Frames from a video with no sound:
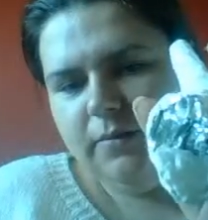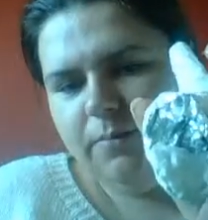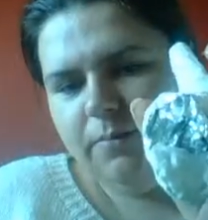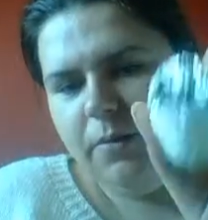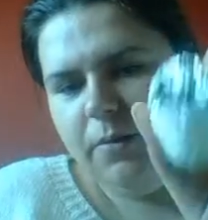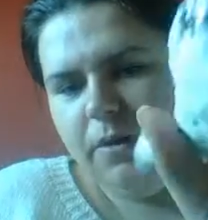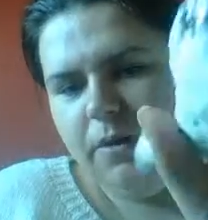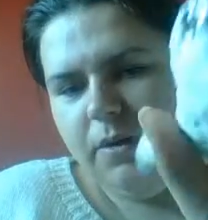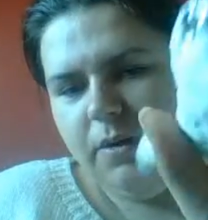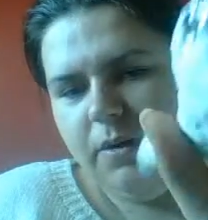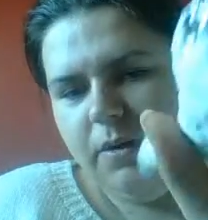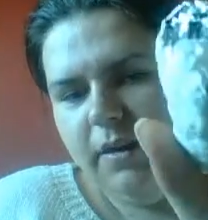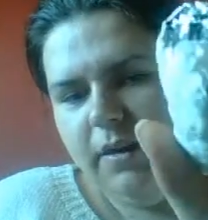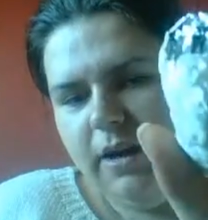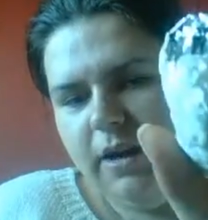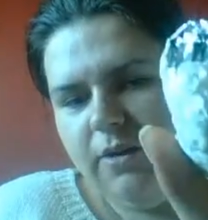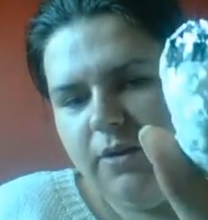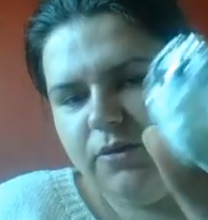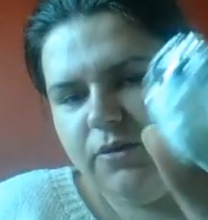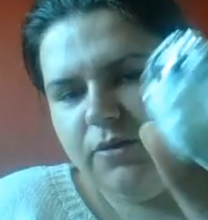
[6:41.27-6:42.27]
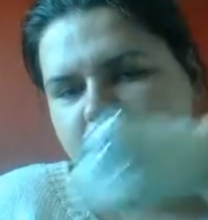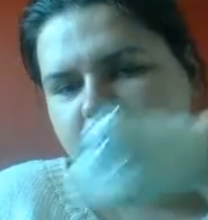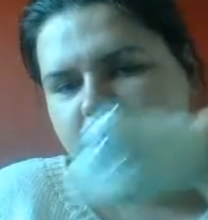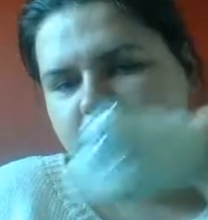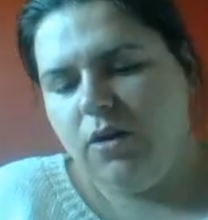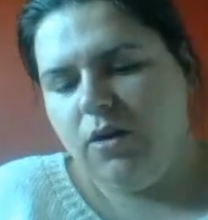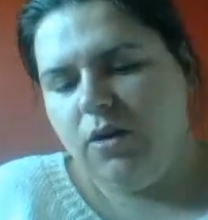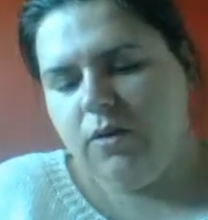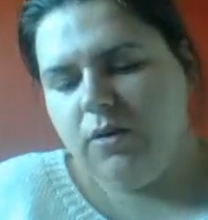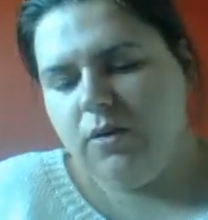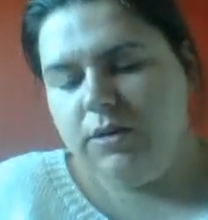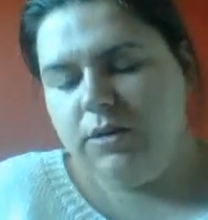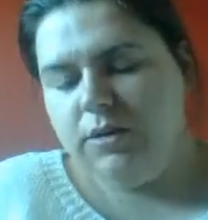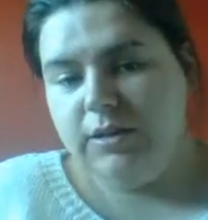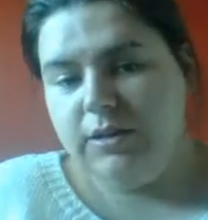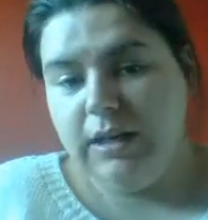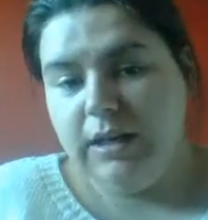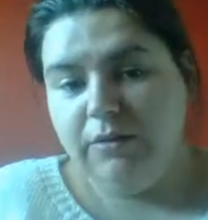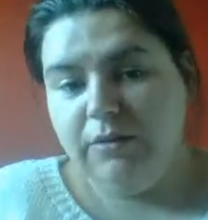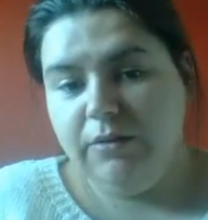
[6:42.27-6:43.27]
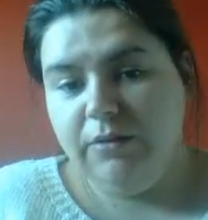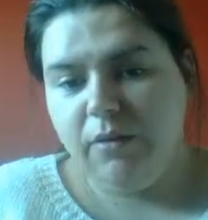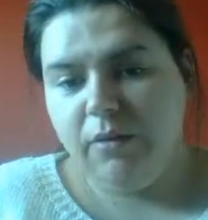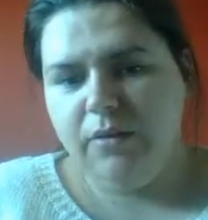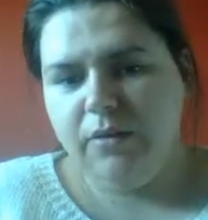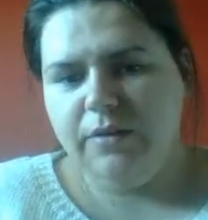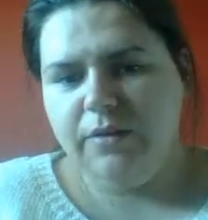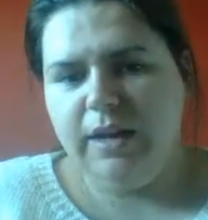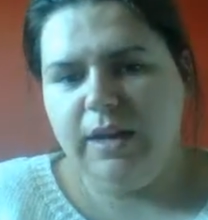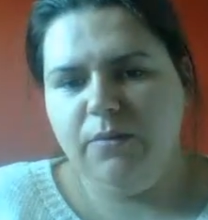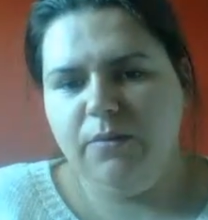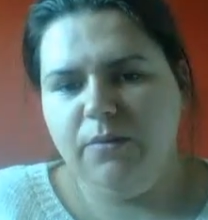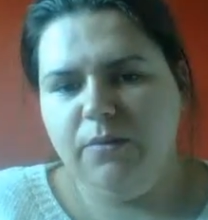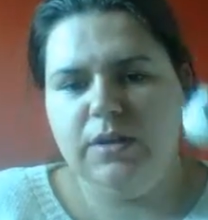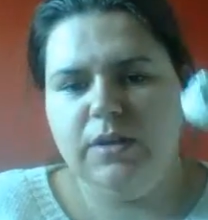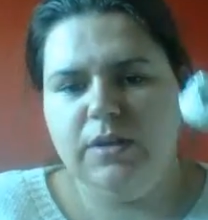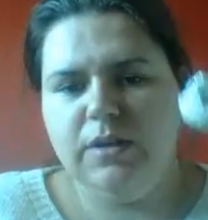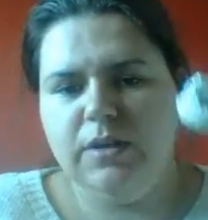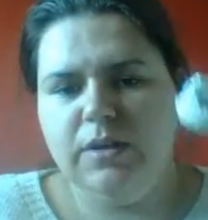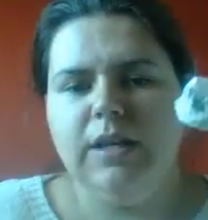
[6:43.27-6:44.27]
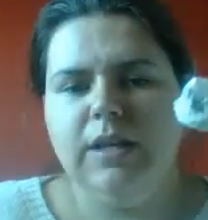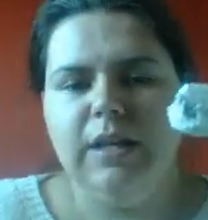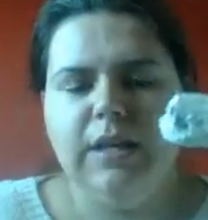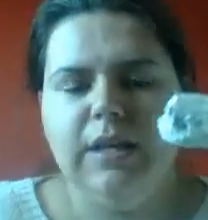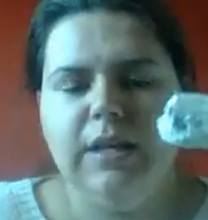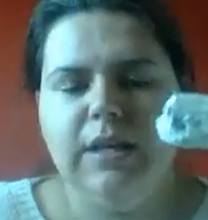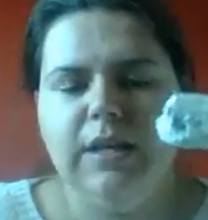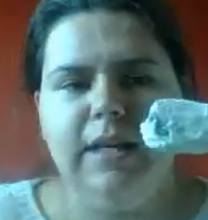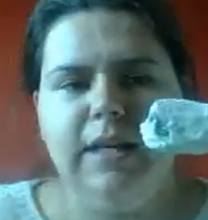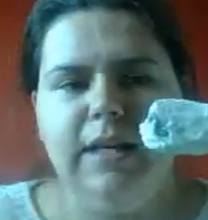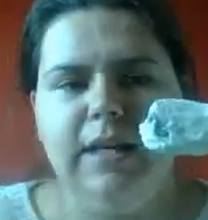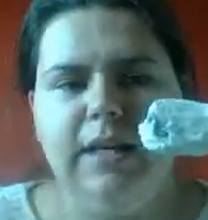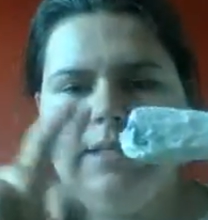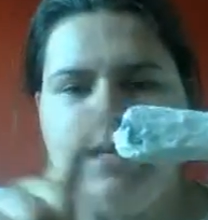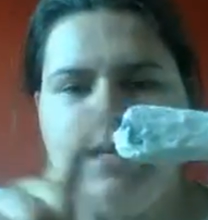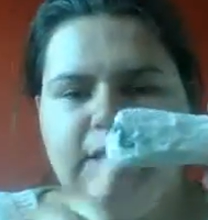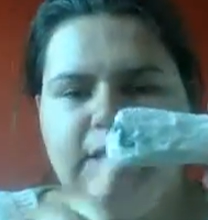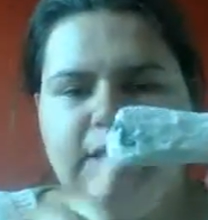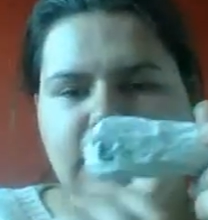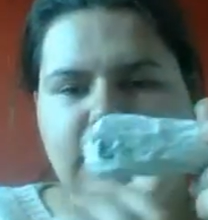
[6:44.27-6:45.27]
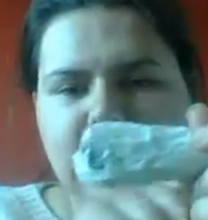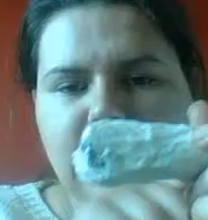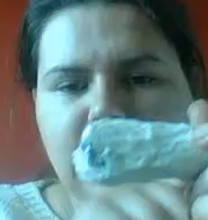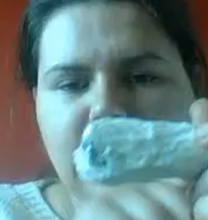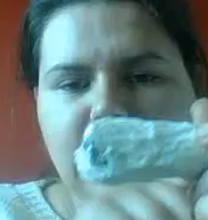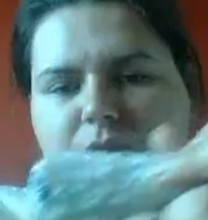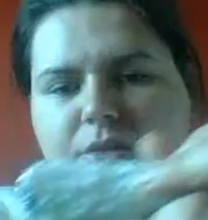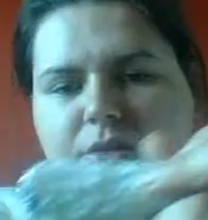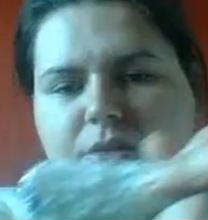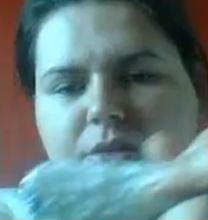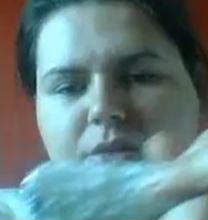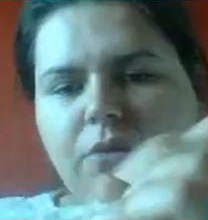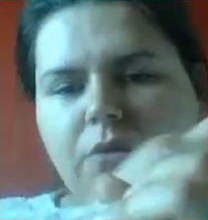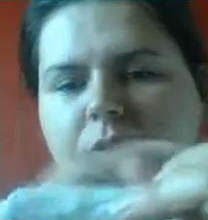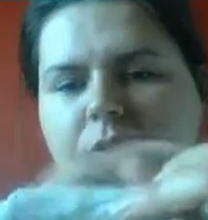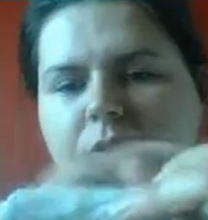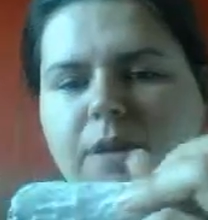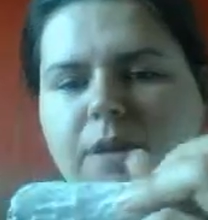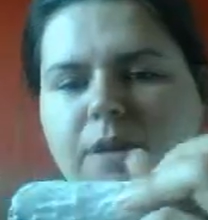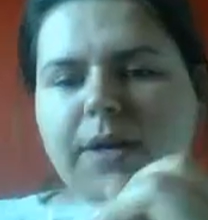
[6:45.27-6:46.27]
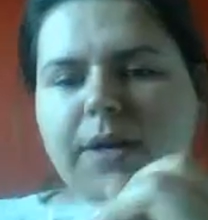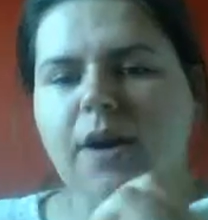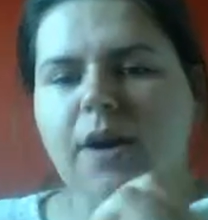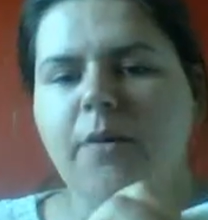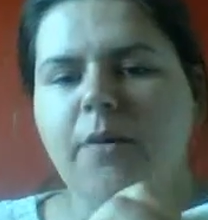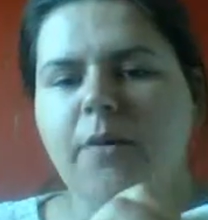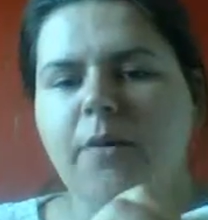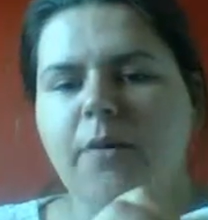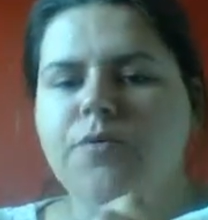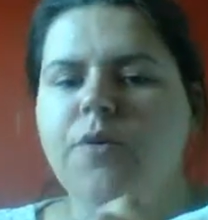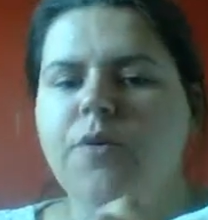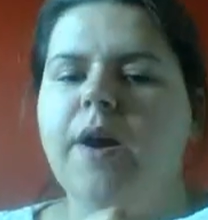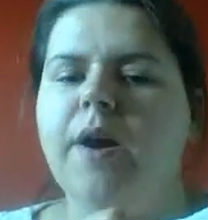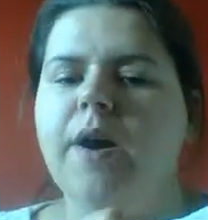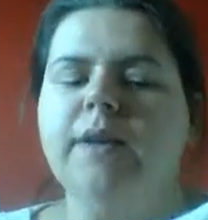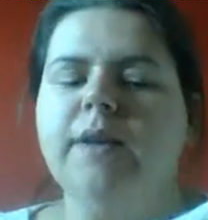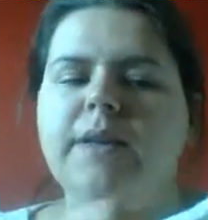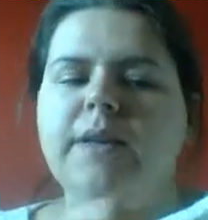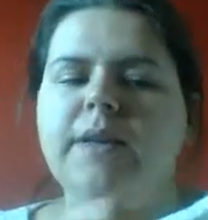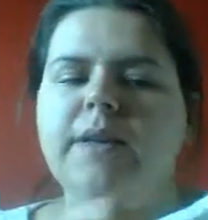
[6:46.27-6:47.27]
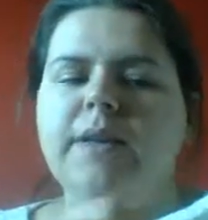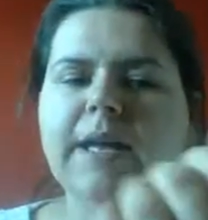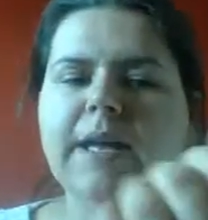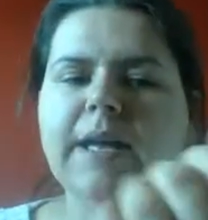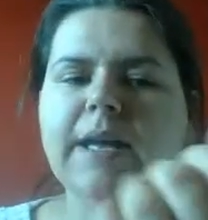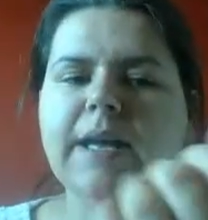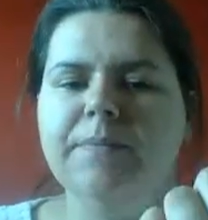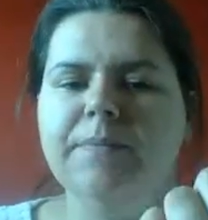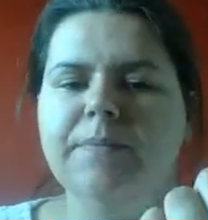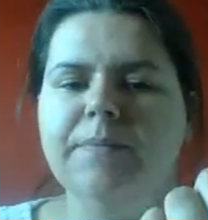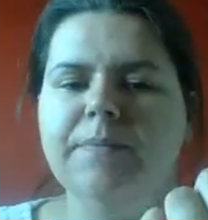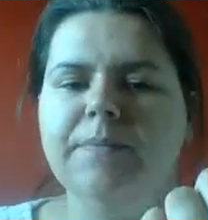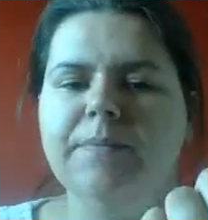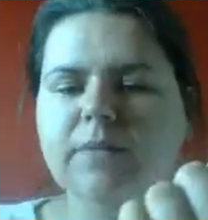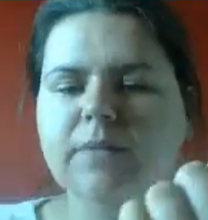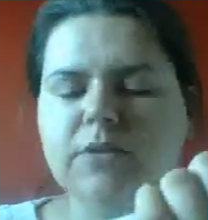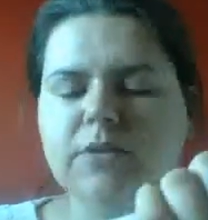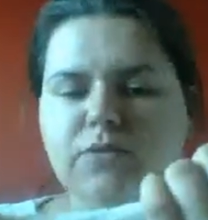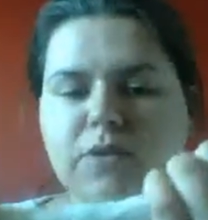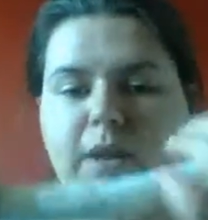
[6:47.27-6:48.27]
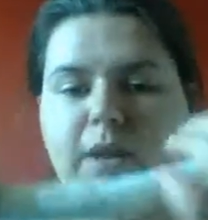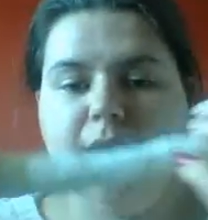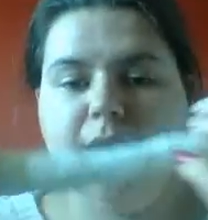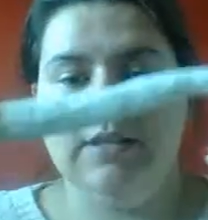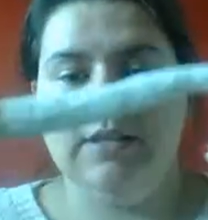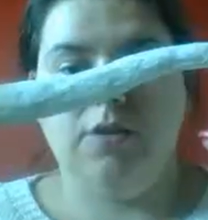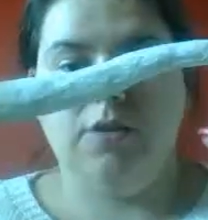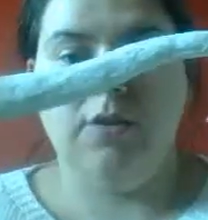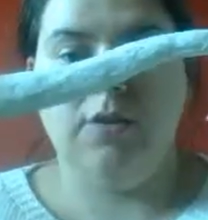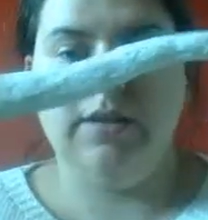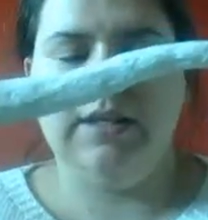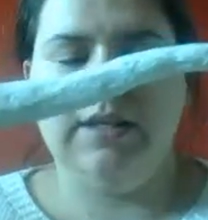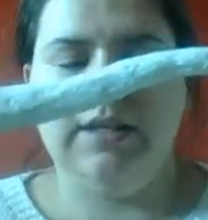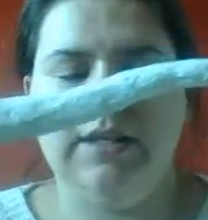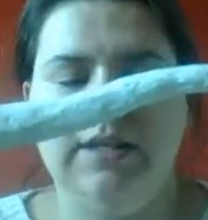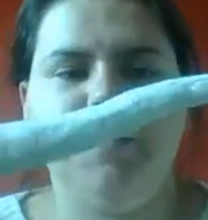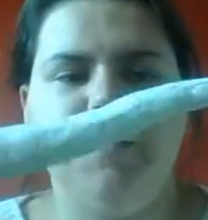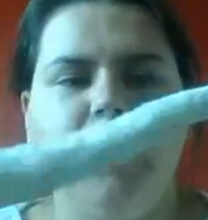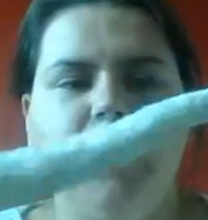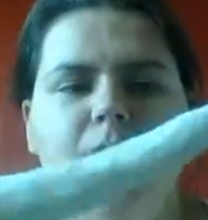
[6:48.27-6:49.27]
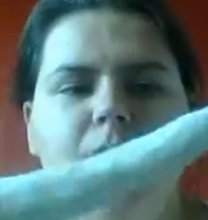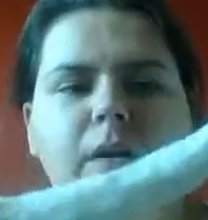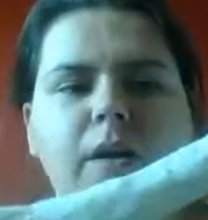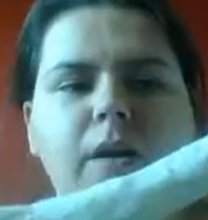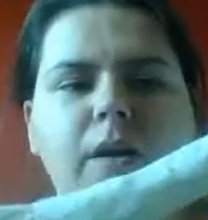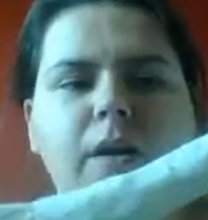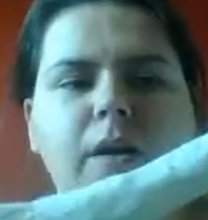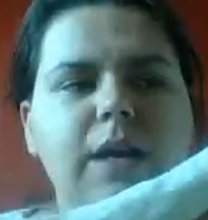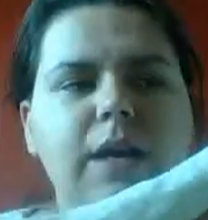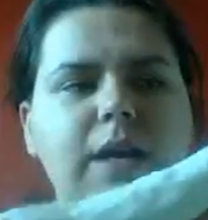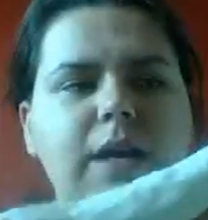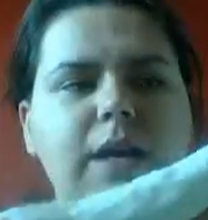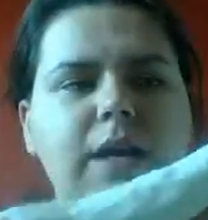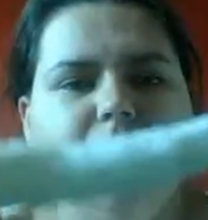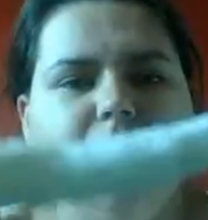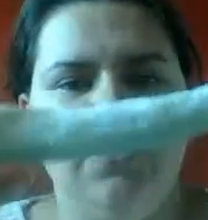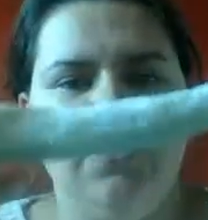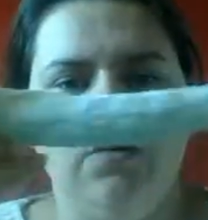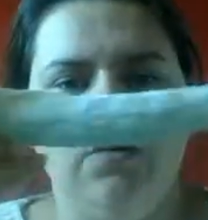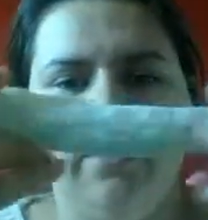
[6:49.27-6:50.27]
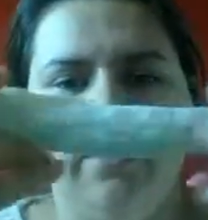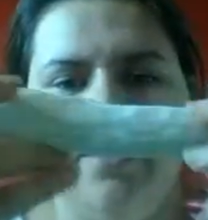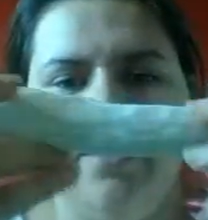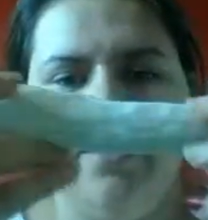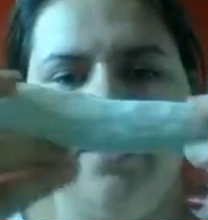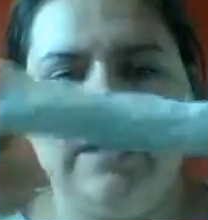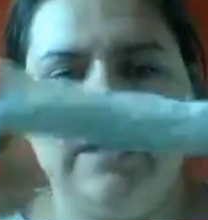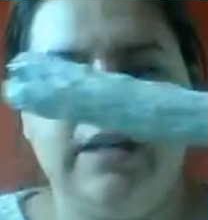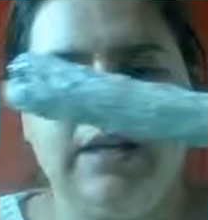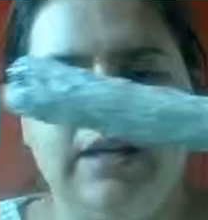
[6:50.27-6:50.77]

putting the hairdryer onto the tinfoil that it would send the heat through and it would help dry it internally, but I don't think